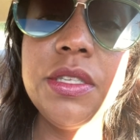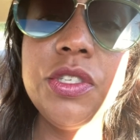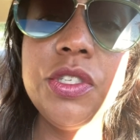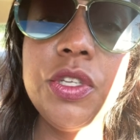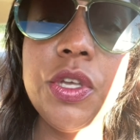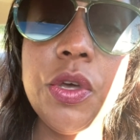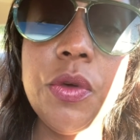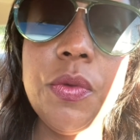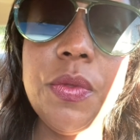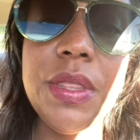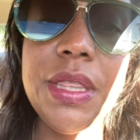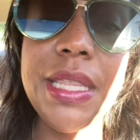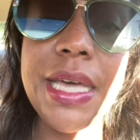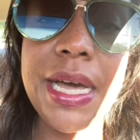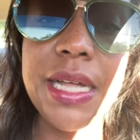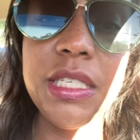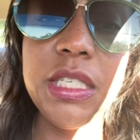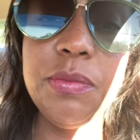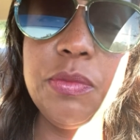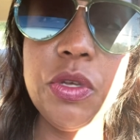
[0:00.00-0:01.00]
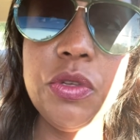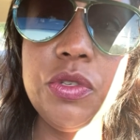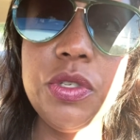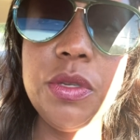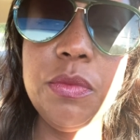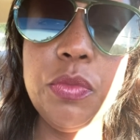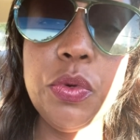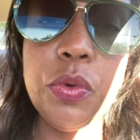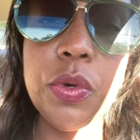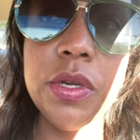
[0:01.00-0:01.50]
So that's most
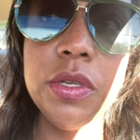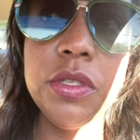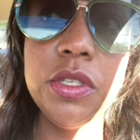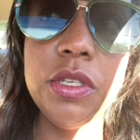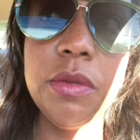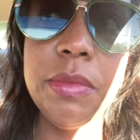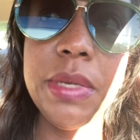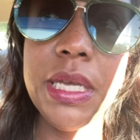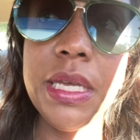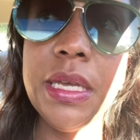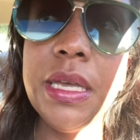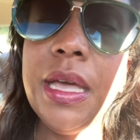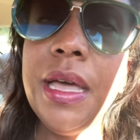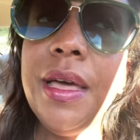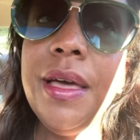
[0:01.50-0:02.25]
important to me.